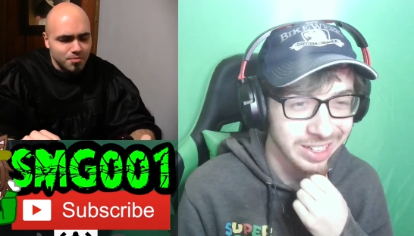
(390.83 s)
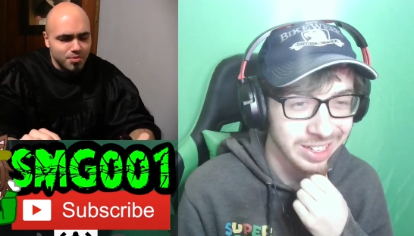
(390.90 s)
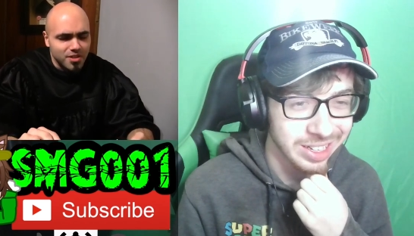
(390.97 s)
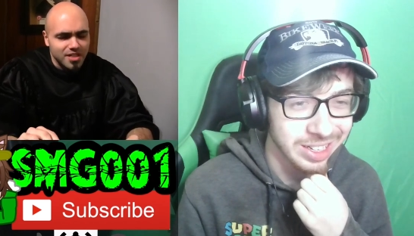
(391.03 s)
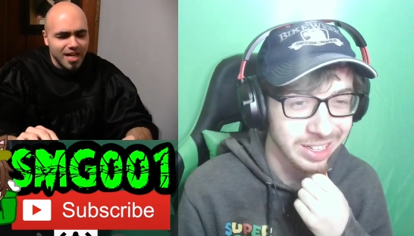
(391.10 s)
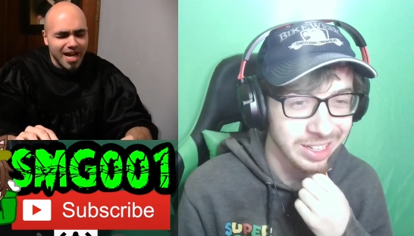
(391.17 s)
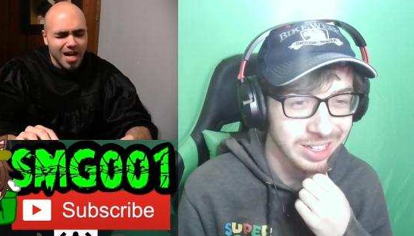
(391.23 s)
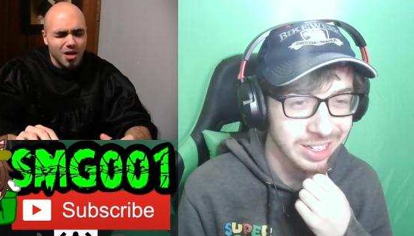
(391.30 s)

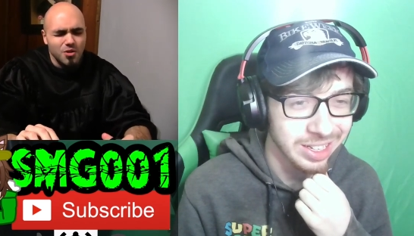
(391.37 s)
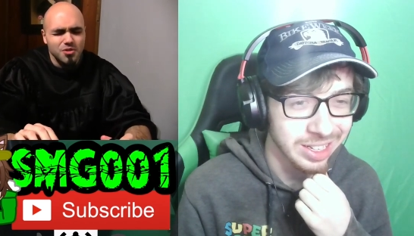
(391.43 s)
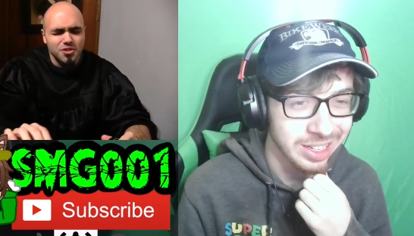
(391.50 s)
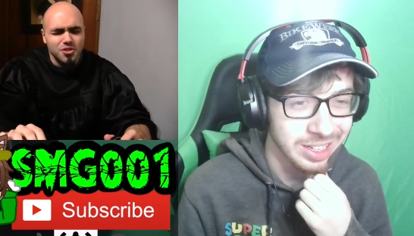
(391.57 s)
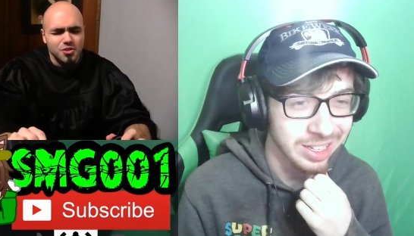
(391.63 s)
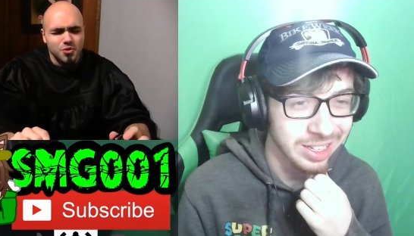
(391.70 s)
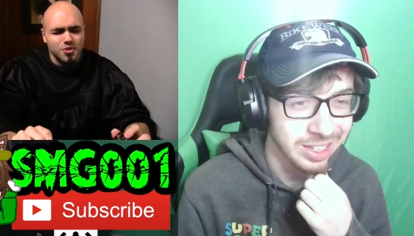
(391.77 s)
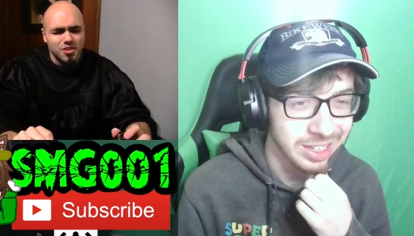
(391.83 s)
Speaker 1: but how
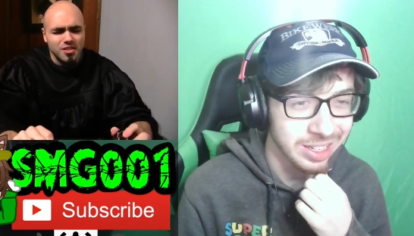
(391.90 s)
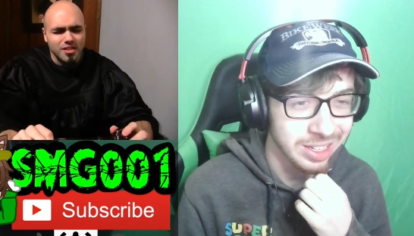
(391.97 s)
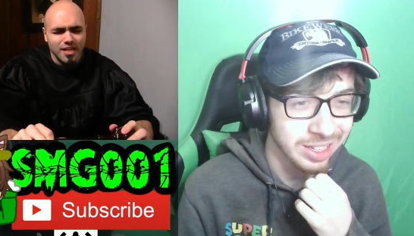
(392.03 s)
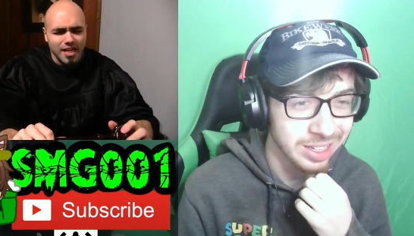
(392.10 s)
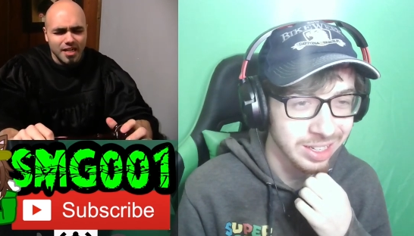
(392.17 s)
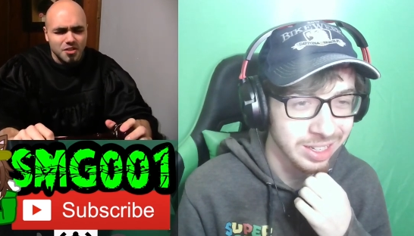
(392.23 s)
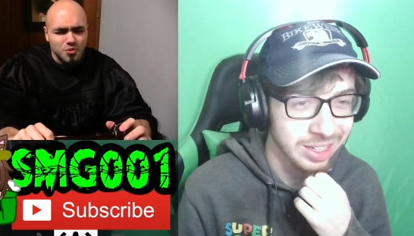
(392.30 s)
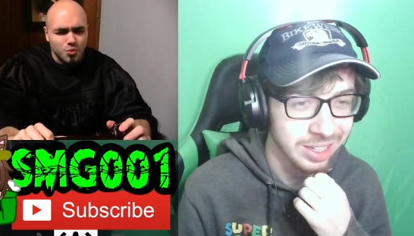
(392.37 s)
did you
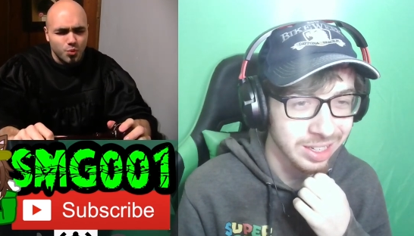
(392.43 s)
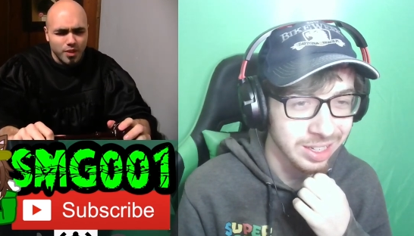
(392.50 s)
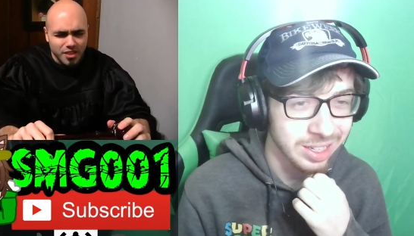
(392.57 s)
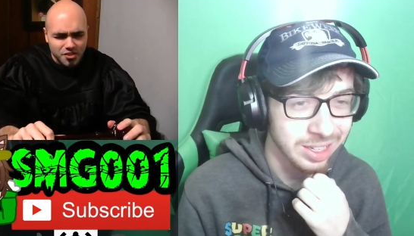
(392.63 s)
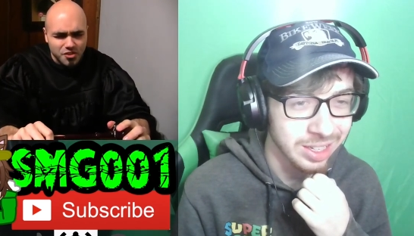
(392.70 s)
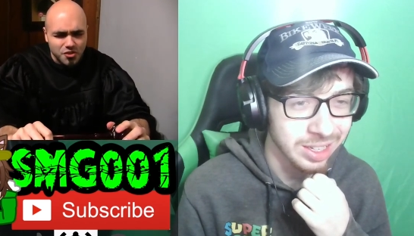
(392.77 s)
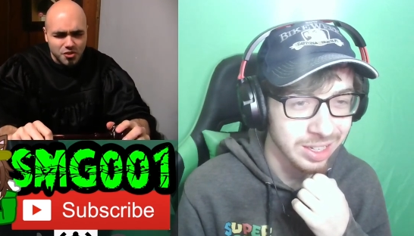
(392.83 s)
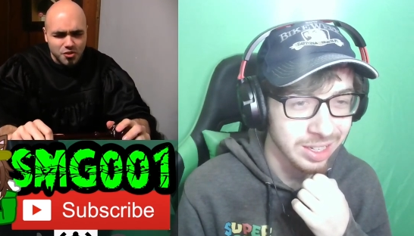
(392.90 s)
select
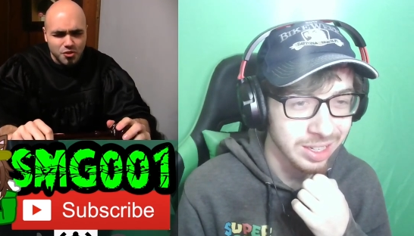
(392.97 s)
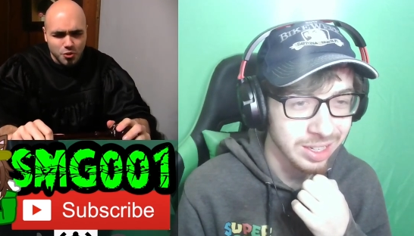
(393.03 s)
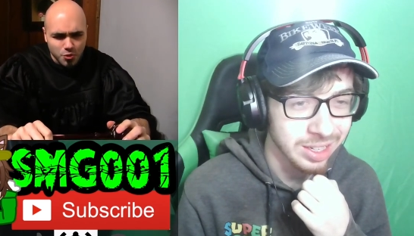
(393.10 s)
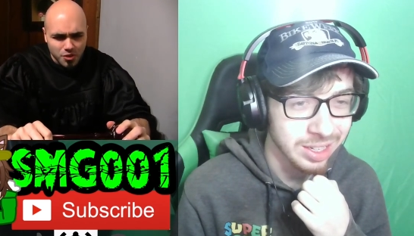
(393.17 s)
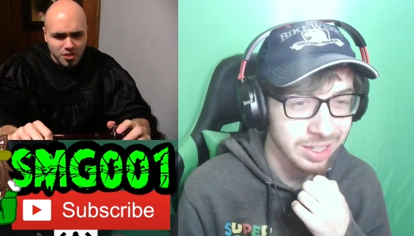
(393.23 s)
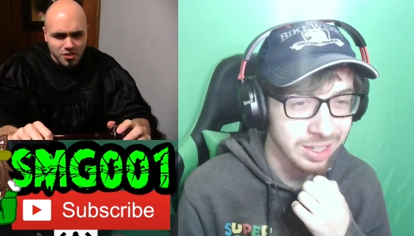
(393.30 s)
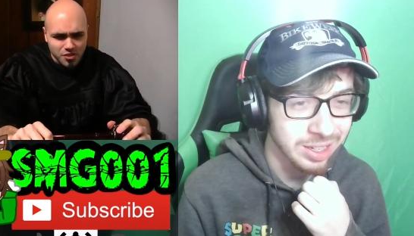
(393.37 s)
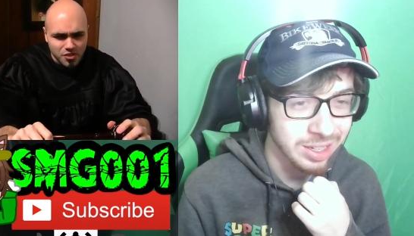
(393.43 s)
which
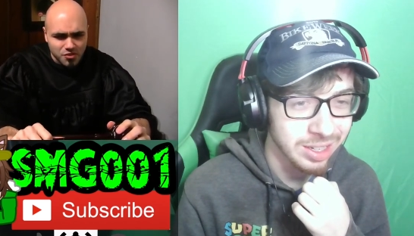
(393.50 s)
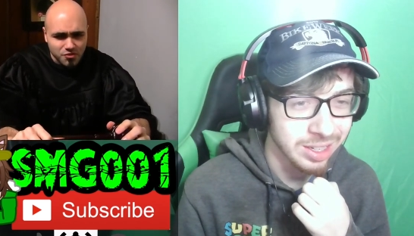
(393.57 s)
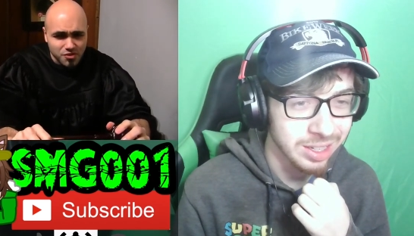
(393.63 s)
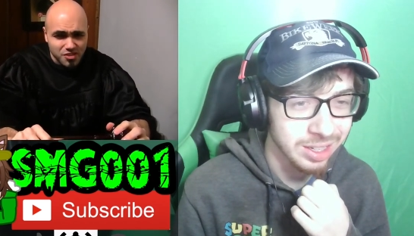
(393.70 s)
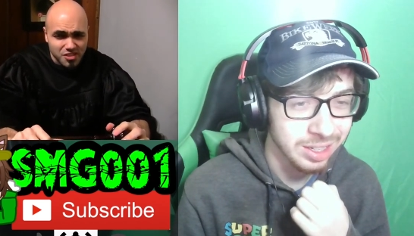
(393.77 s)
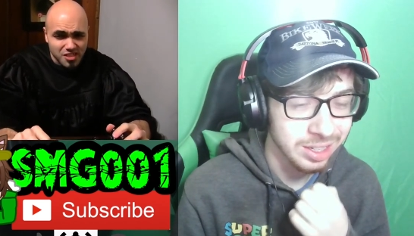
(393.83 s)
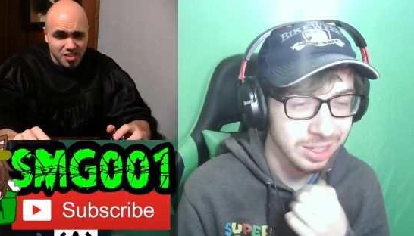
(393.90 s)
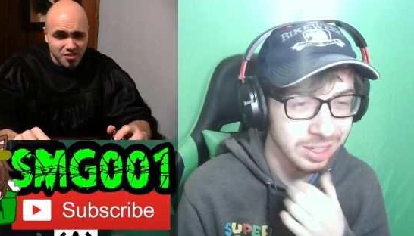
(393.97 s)
students
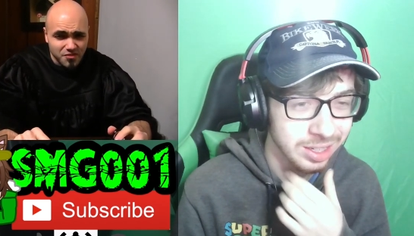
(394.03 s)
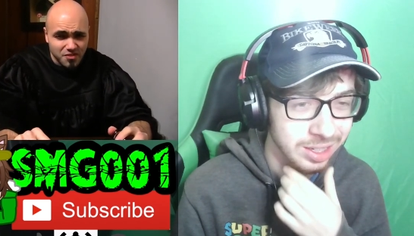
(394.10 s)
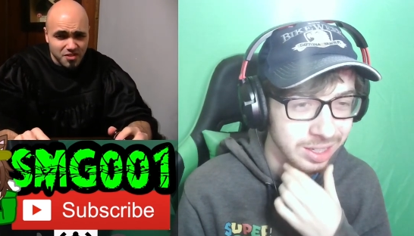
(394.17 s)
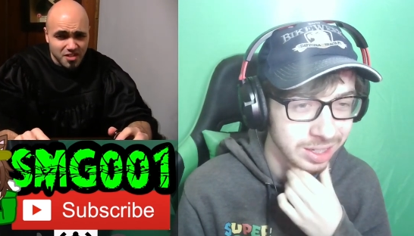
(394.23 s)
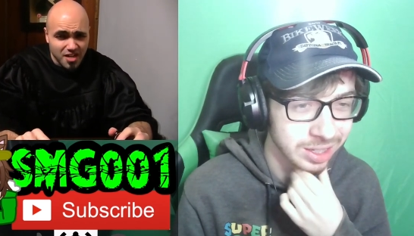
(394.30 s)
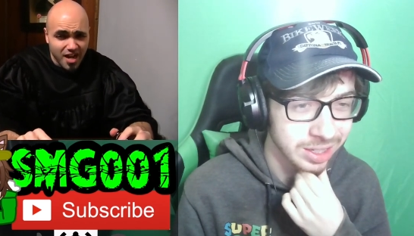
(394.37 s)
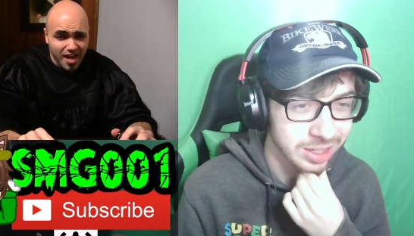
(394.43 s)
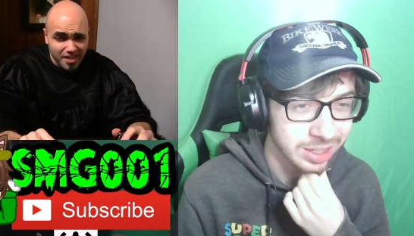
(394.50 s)
received
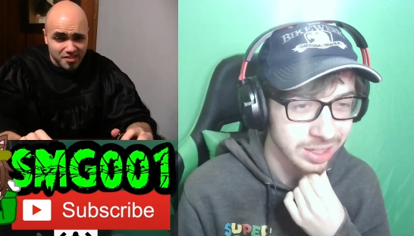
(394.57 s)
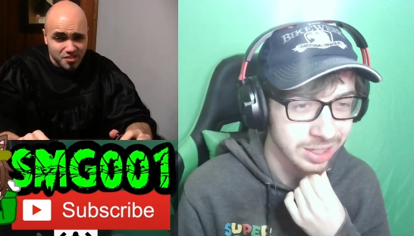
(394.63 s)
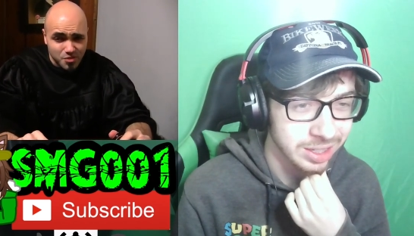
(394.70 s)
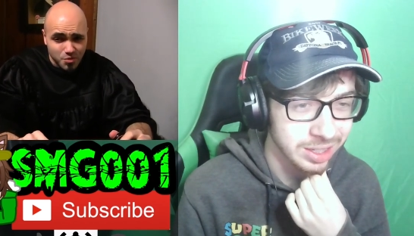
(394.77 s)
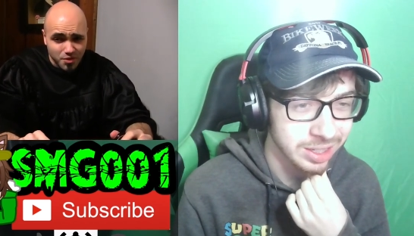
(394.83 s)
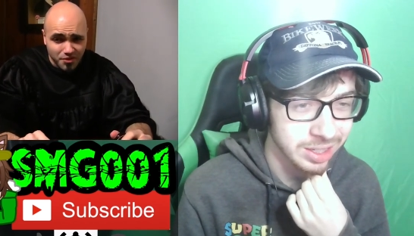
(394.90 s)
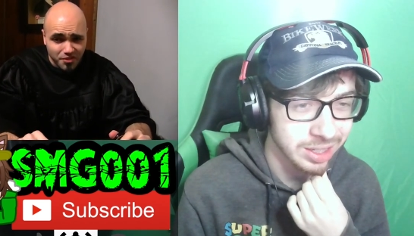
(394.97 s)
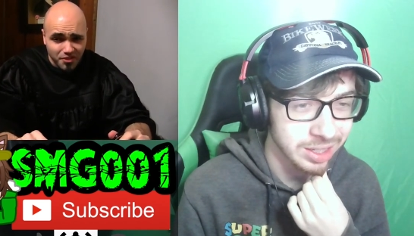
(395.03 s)

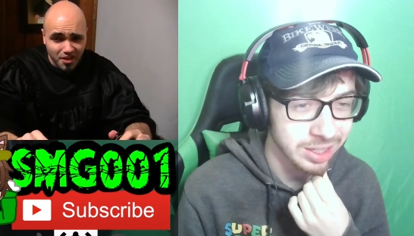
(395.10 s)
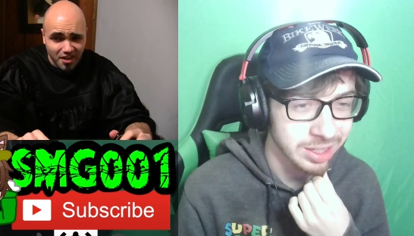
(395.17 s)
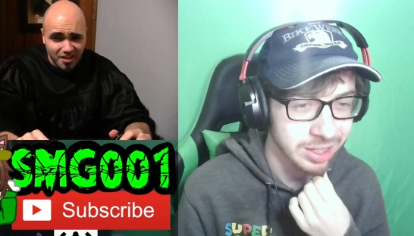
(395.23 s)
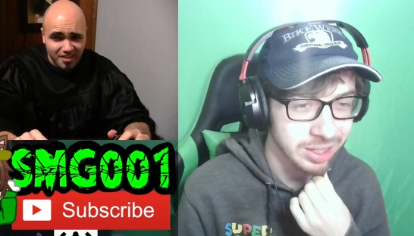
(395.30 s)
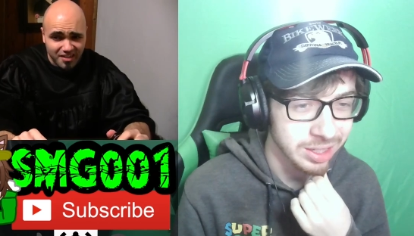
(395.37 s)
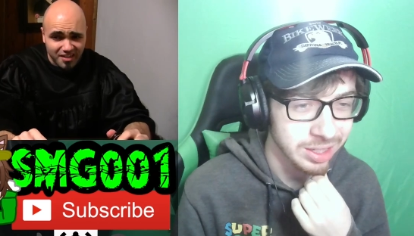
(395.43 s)
nuts with their